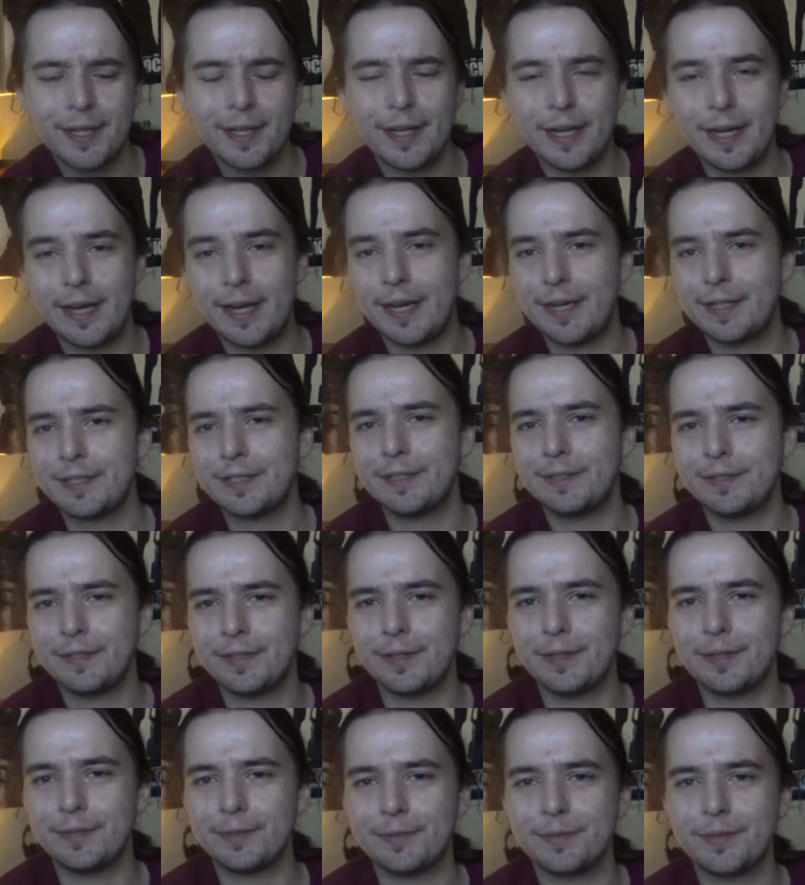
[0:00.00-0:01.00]
I actually
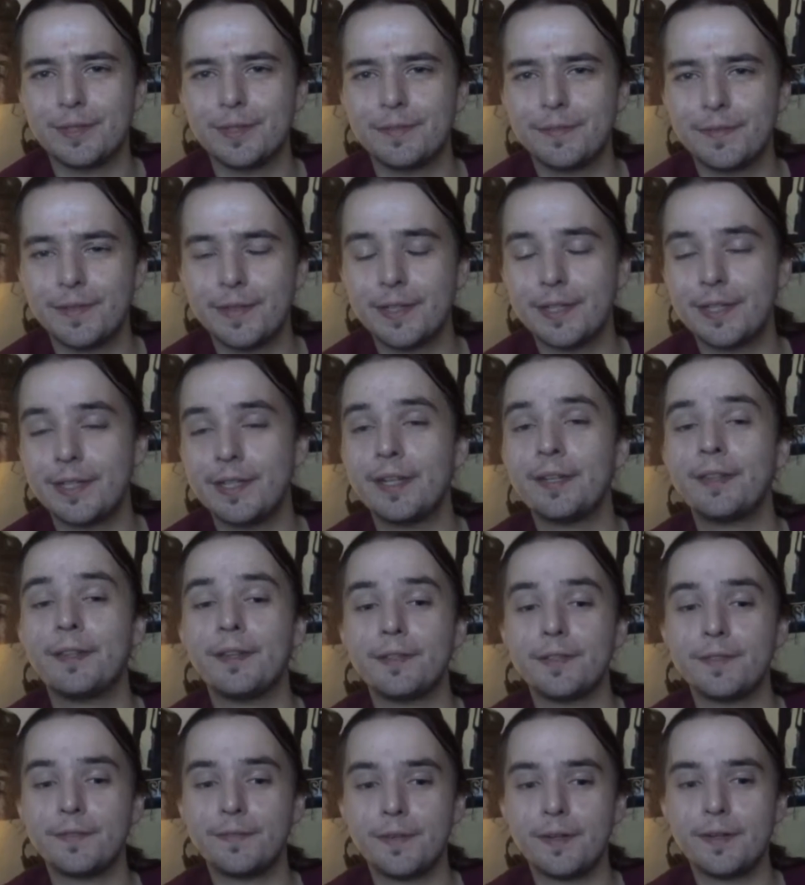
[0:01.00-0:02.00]
thought it was really funny, and I
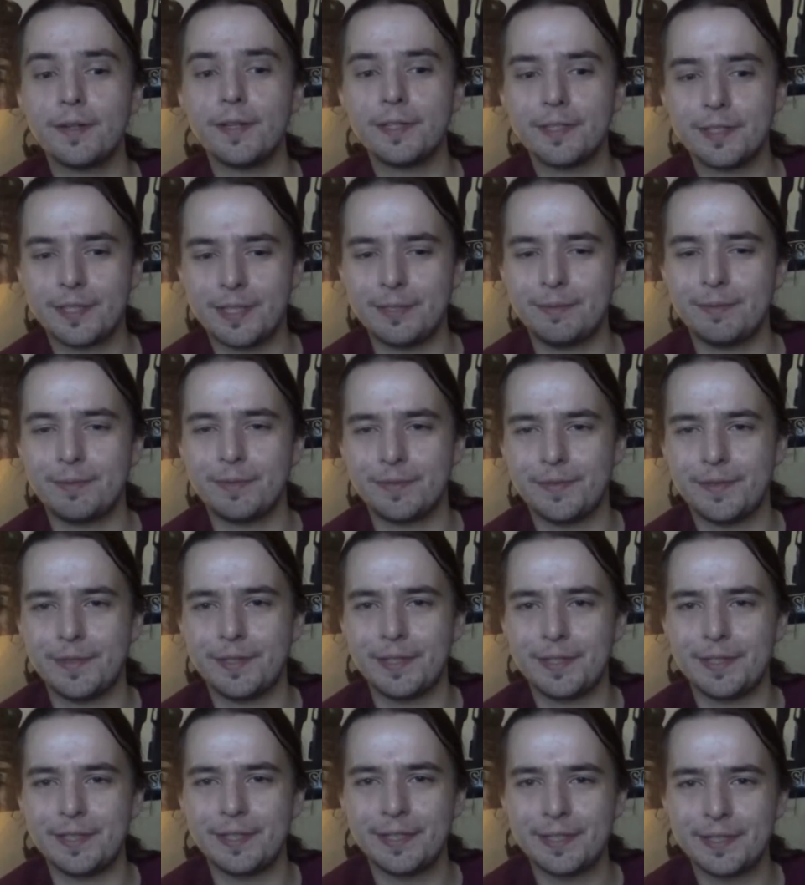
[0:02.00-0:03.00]
thought the farting scene was
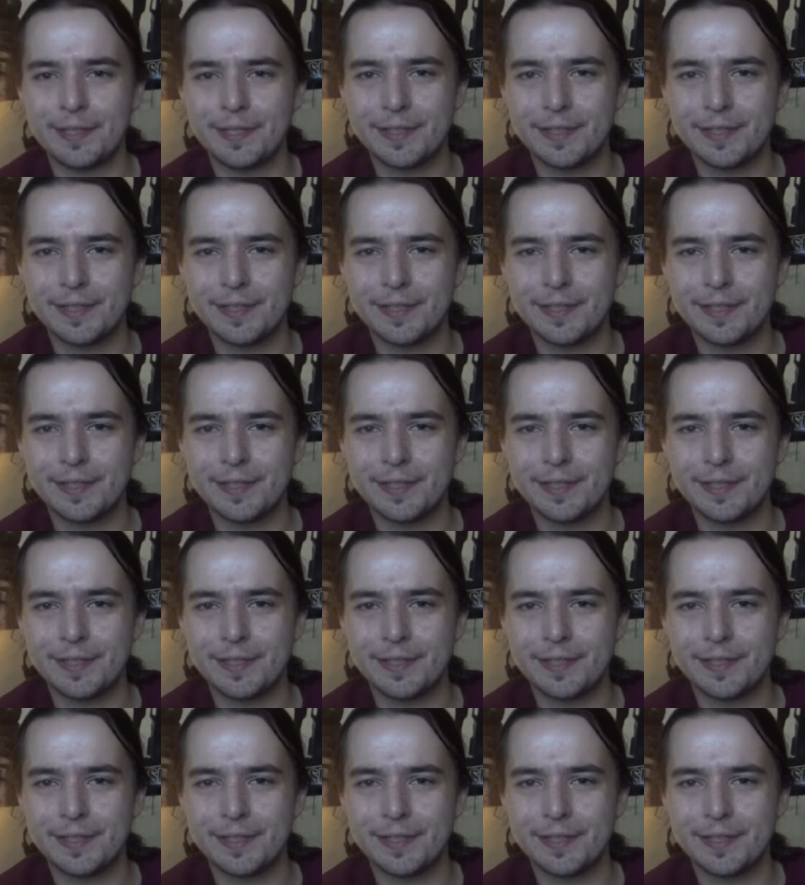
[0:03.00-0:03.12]
funny.